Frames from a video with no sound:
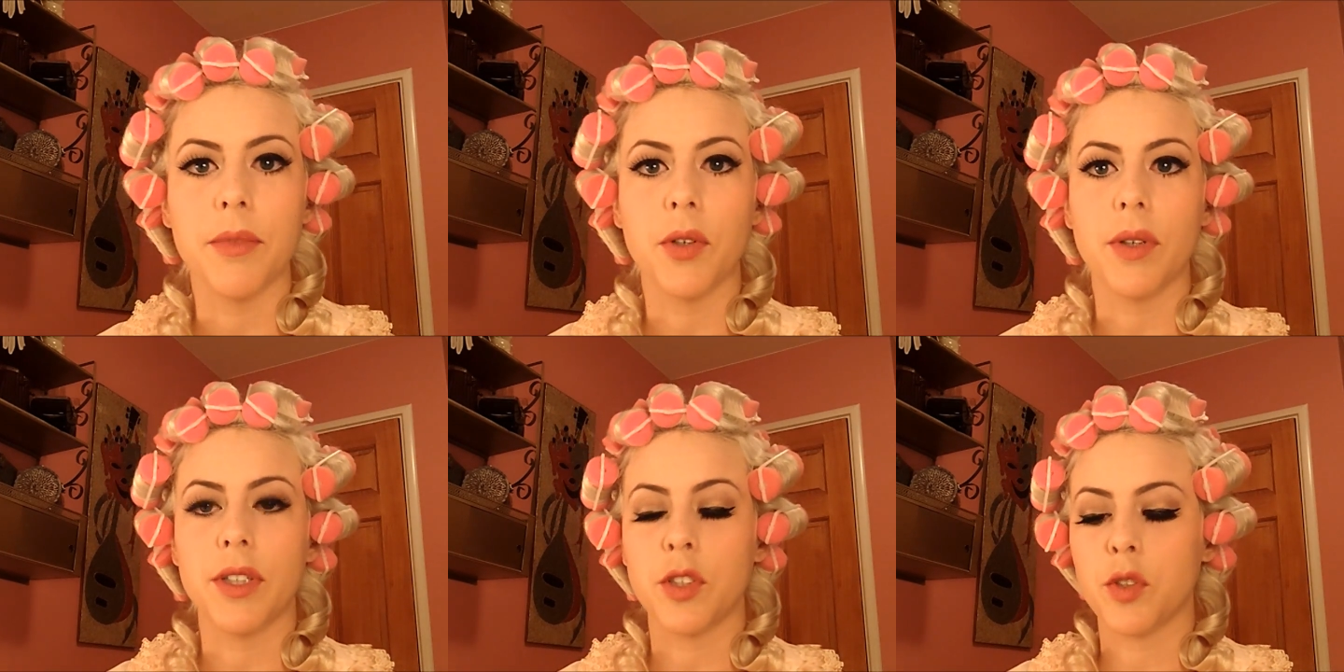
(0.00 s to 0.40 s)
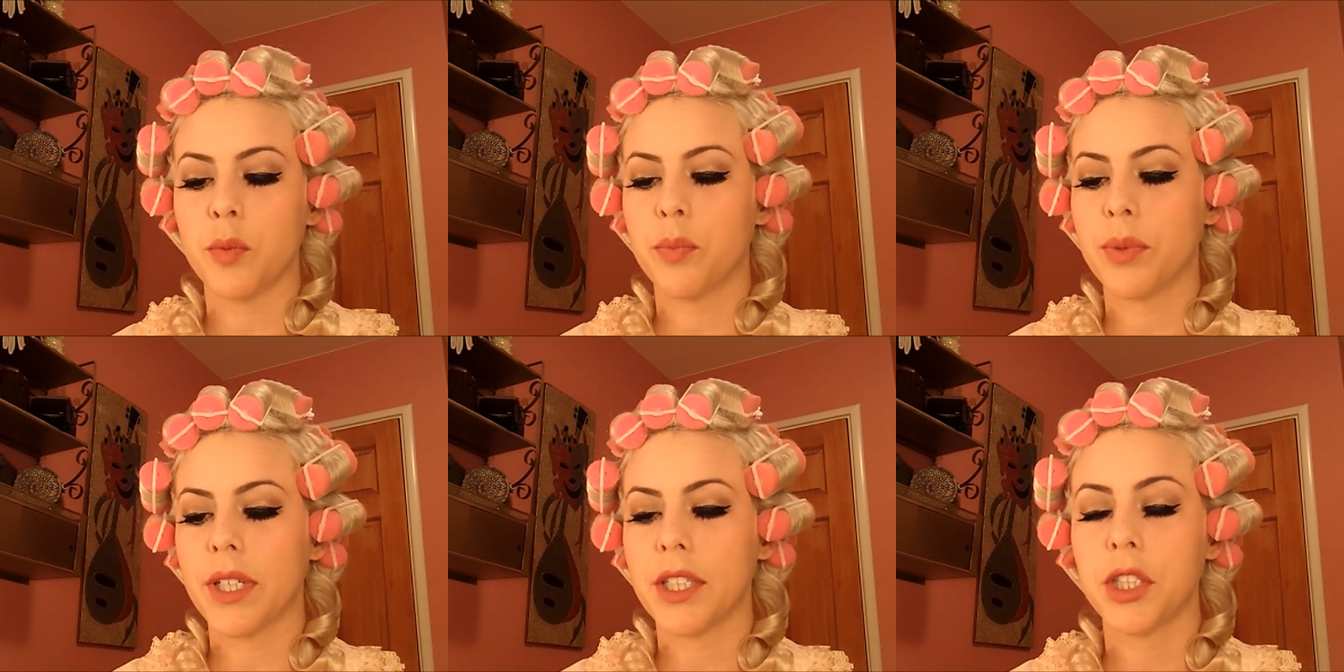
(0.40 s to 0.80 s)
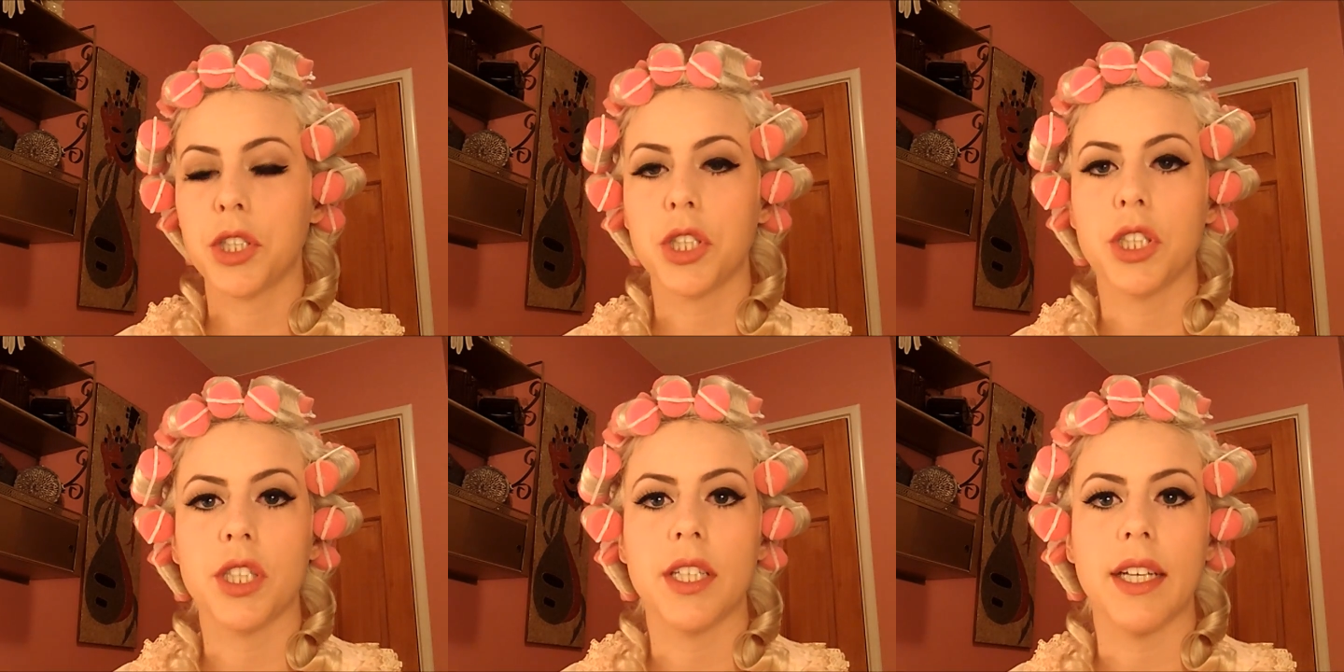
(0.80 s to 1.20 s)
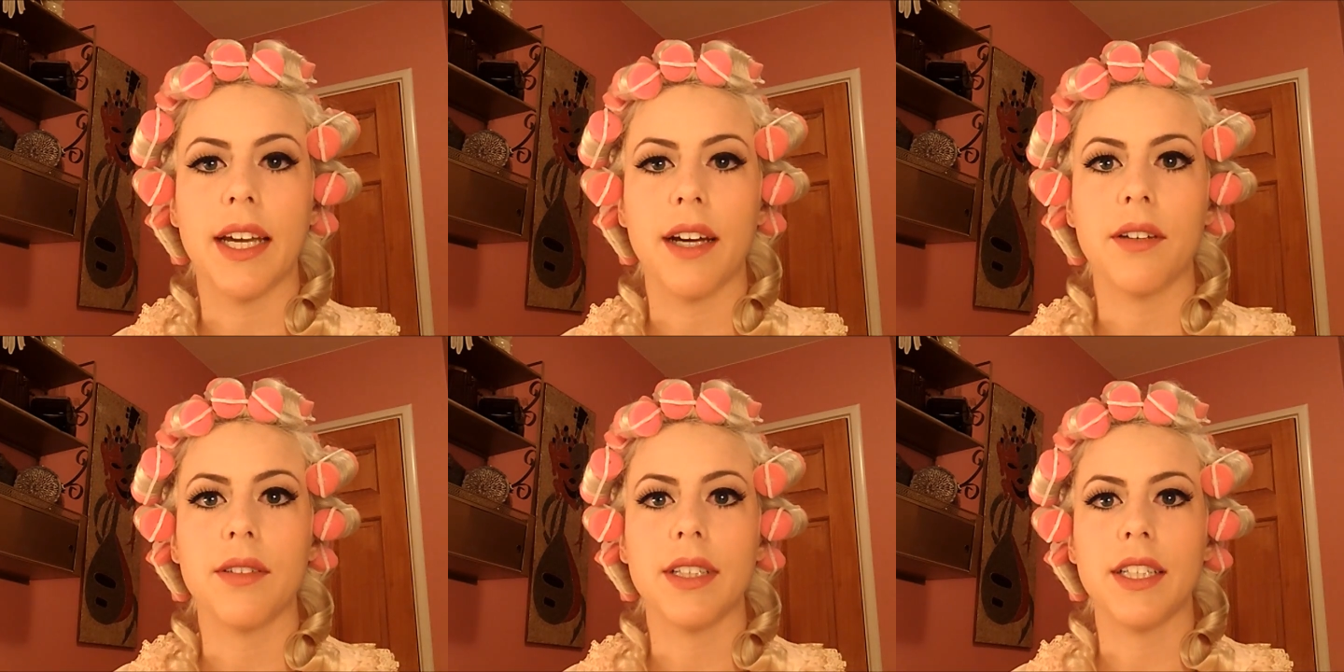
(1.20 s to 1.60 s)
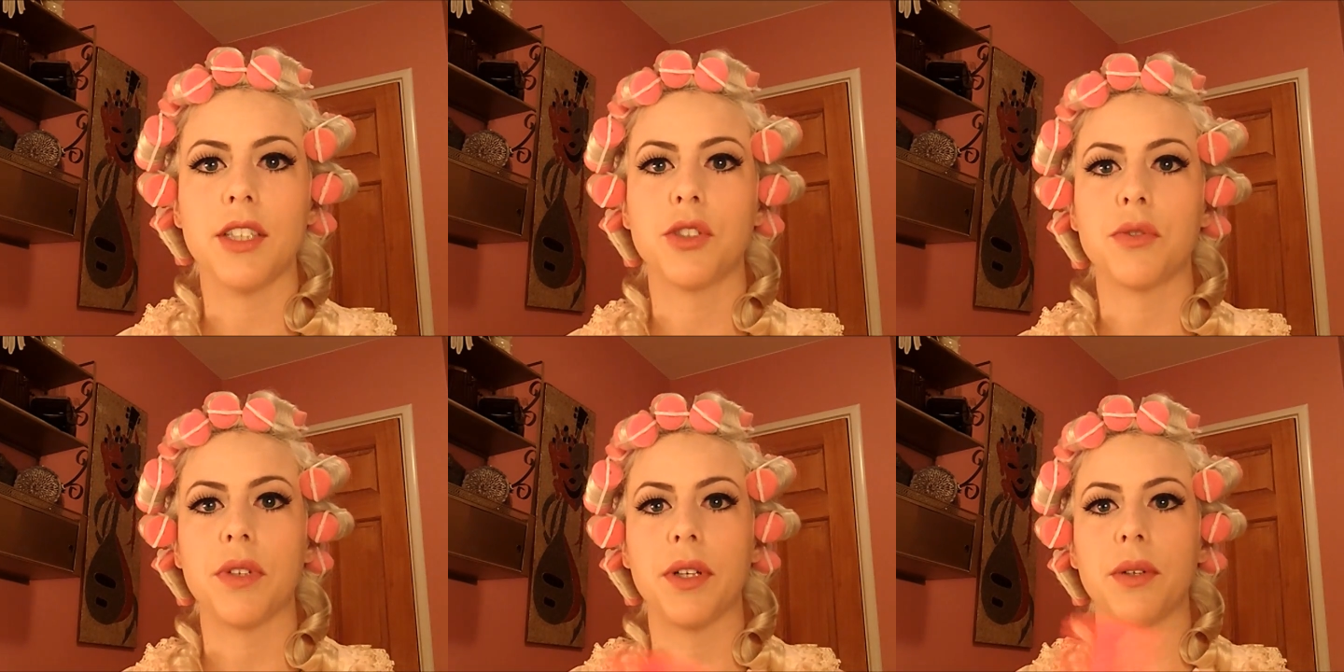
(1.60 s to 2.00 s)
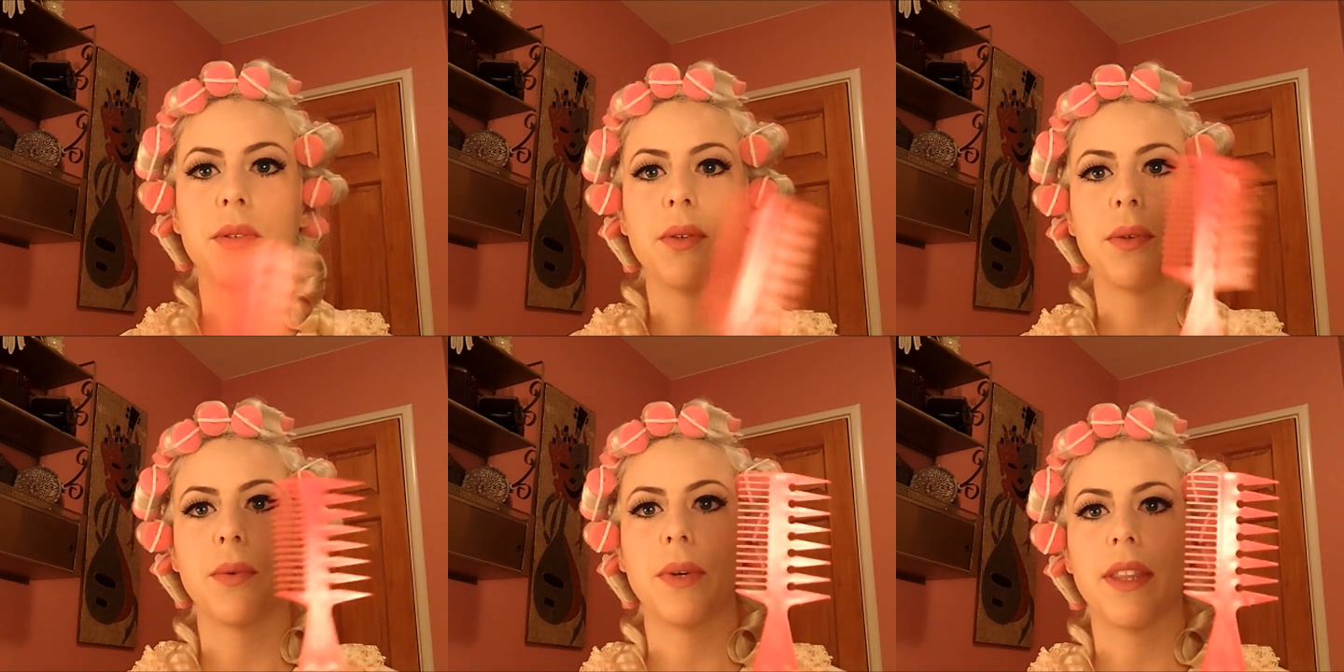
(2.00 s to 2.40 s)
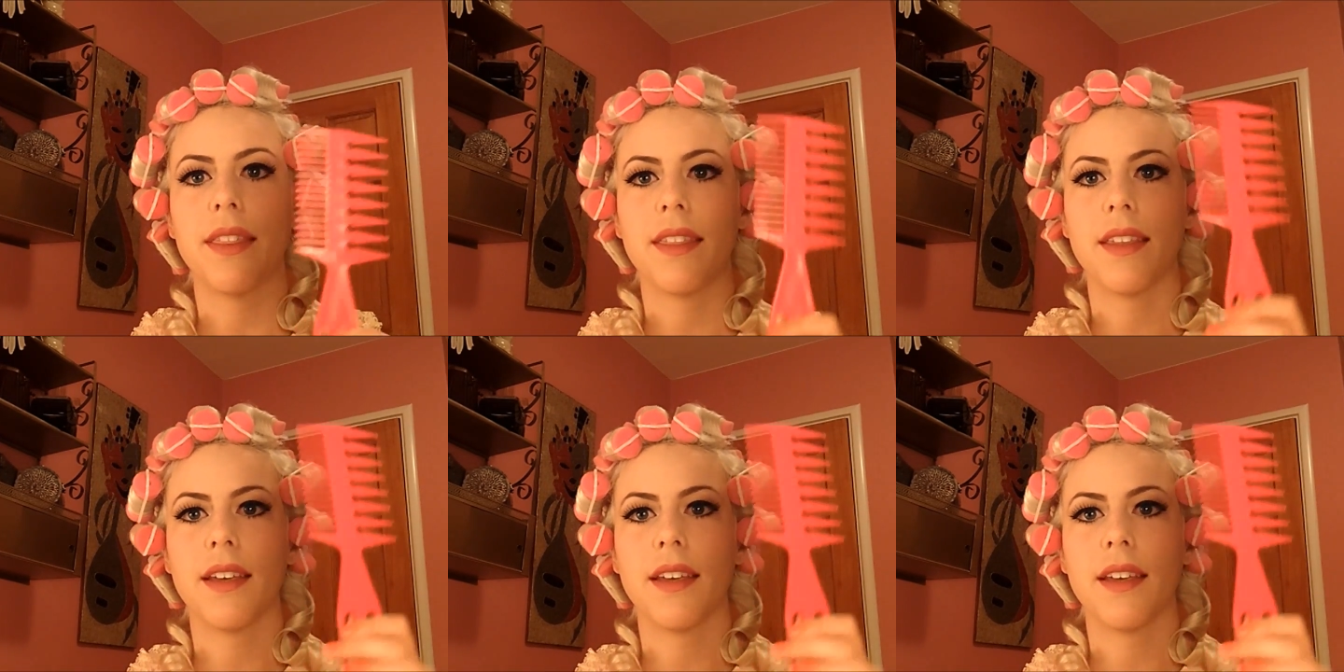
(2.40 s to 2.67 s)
am going to brush out each row with